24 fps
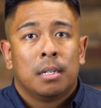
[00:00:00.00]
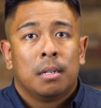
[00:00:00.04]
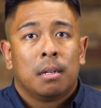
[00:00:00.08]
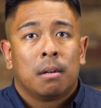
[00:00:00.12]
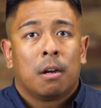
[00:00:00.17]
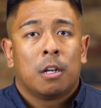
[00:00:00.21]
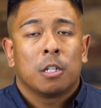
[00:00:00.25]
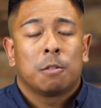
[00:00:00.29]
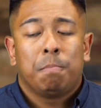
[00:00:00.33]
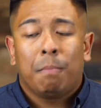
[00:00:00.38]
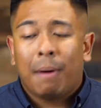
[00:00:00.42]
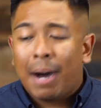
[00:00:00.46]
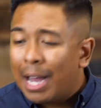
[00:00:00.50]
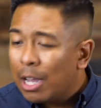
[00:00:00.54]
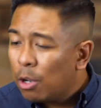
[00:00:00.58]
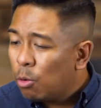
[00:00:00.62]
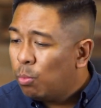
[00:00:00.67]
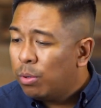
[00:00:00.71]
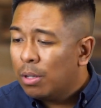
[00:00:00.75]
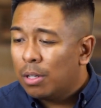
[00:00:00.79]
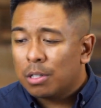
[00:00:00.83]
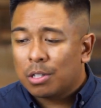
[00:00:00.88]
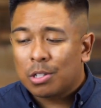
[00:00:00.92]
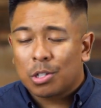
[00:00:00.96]
Because my
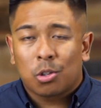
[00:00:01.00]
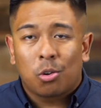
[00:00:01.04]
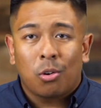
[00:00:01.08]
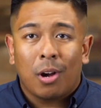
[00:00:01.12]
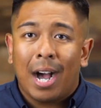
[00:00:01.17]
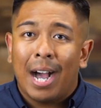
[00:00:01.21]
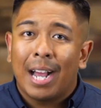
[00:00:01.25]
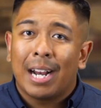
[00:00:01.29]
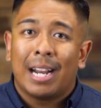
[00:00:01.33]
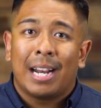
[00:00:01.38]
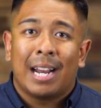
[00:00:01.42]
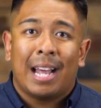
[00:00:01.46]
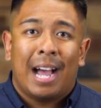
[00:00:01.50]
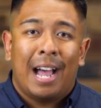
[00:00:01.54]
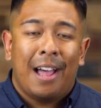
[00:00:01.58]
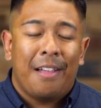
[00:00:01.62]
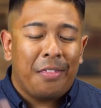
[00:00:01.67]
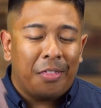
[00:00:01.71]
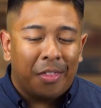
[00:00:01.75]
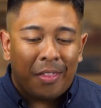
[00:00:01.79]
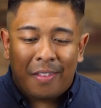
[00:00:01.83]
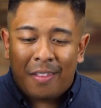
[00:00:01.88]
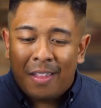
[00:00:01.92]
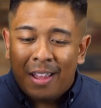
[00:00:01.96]
will tried and,
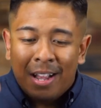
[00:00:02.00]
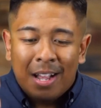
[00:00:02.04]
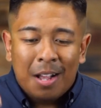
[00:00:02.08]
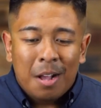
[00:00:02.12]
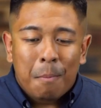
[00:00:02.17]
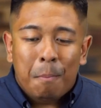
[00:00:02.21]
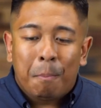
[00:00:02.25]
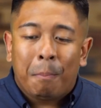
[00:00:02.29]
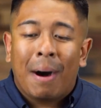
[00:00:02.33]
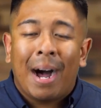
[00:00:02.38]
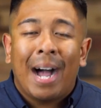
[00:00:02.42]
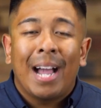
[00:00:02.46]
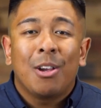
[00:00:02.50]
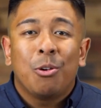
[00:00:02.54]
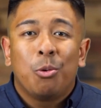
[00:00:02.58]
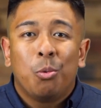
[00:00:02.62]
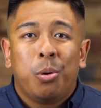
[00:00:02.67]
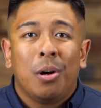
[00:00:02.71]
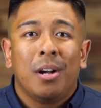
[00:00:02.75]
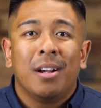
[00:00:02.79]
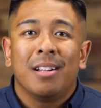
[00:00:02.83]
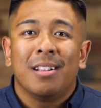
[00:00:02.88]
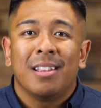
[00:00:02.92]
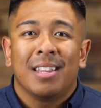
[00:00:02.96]
and my
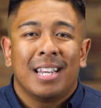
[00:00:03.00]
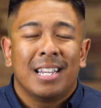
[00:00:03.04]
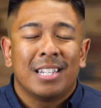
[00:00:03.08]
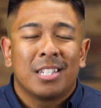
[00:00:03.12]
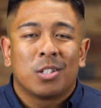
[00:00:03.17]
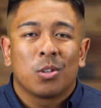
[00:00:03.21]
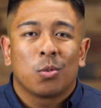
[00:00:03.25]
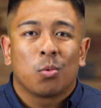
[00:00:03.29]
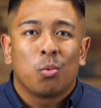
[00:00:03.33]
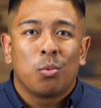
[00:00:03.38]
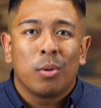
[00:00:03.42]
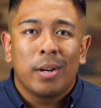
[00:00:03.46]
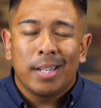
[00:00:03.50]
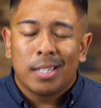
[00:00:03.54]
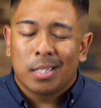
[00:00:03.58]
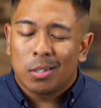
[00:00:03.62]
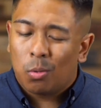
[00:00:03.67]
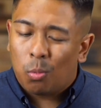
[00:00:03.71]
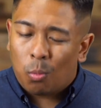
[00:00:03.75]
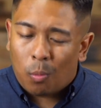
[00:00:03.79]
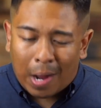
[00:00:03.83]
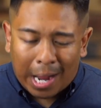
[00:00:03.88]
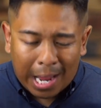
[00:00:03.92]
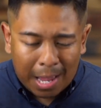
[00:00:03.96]
will is the
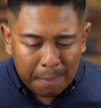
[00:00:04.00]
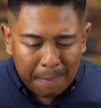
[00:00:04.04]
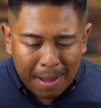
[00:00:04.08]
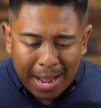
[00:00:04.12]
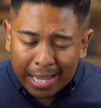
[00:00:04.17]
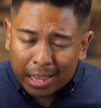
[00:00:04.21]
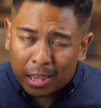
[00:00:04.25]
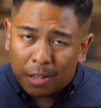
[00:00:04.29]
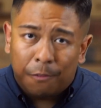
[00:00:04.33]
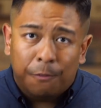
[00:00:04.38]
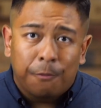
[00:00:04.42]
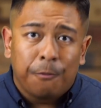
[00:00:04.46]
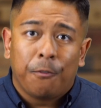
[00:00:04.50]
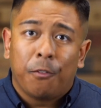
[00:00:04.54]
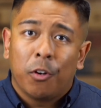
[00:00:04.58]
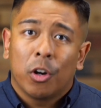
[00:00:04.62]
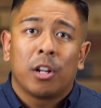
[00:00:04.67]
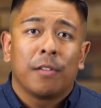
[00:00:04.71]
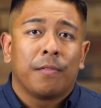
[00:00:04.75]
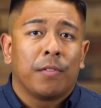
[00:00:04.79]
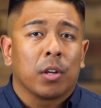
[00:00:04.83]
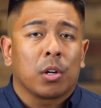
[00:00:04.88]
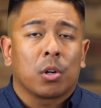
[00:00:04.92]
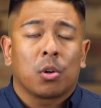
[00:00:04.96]
reason why I'm at the foot
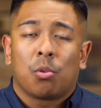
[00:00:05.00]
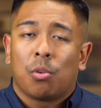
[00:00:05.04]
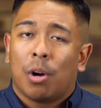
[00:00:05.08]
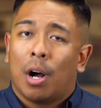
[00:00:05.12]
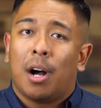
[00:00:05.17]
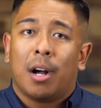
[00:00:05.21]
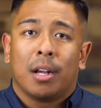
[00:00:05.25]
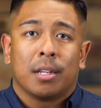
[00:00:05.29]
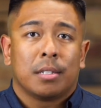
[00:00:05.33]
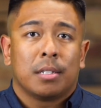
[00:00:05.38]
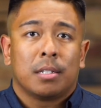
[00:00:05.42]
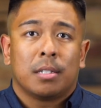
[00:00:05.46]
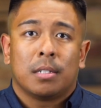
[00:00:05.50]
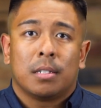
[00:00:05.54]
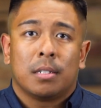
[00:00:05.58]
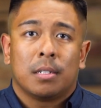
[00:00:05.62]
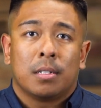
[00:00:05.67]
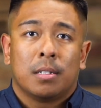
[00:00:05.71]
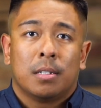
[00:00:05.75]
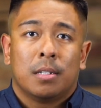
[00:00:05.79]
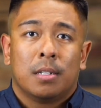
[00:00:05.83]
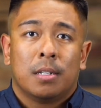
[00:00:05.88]
of the cross.